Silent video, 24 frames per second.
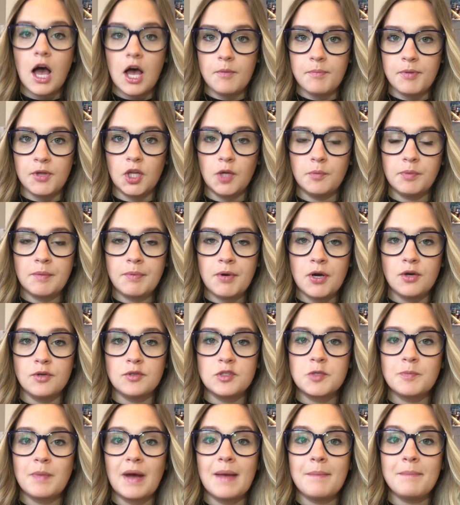A bill
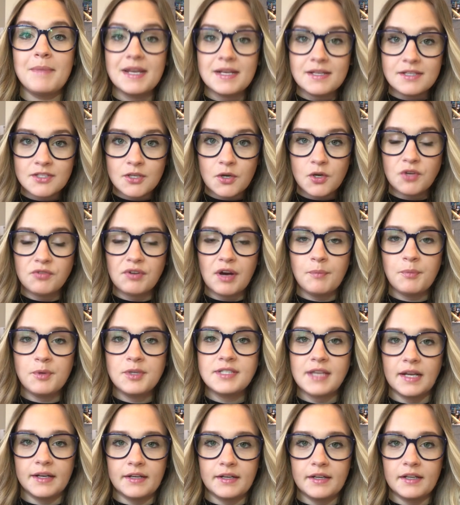proposed by Minnesota
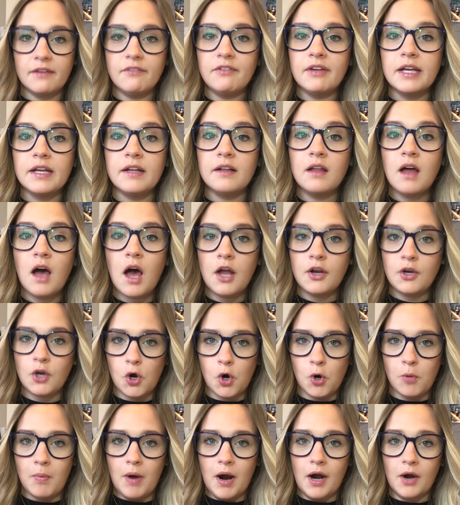Representative Ilhan
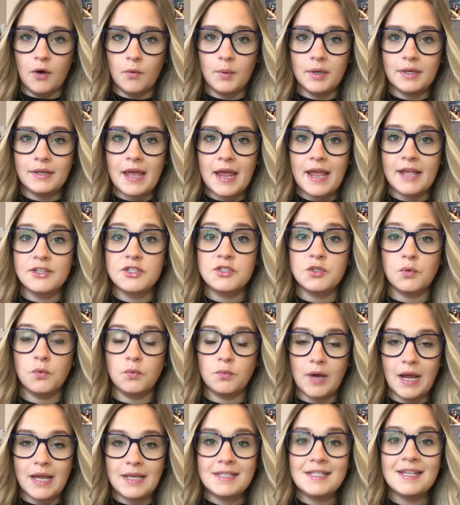Omar would cancel
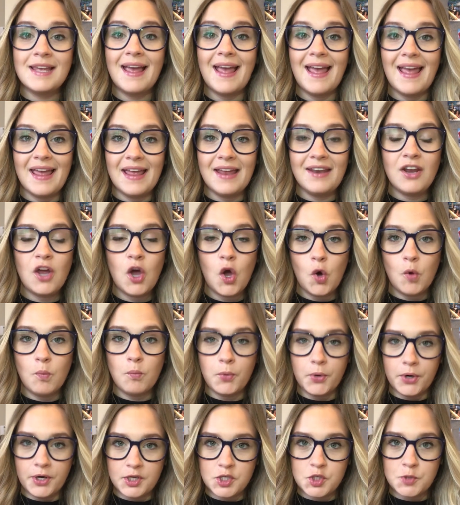rent and home
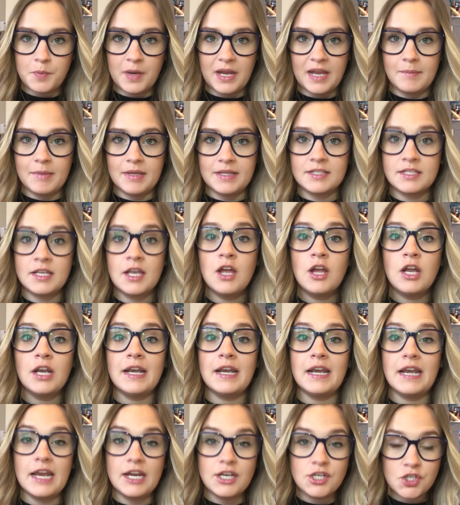mortgage payments
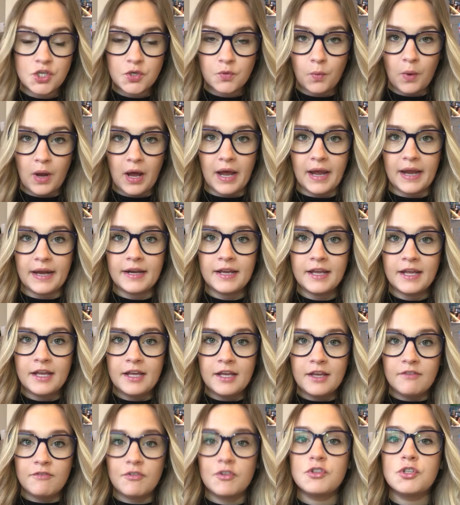nationwide
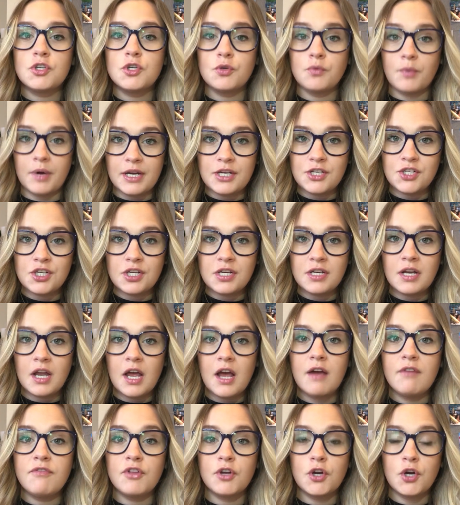for the duration
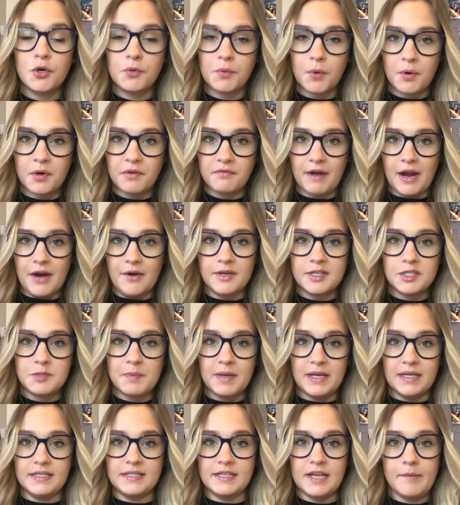of the coronavirus
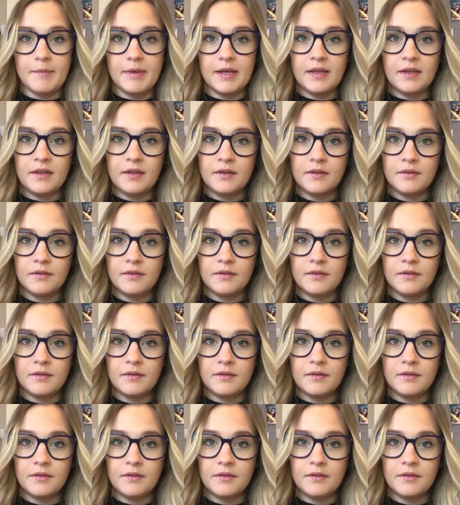pandemic.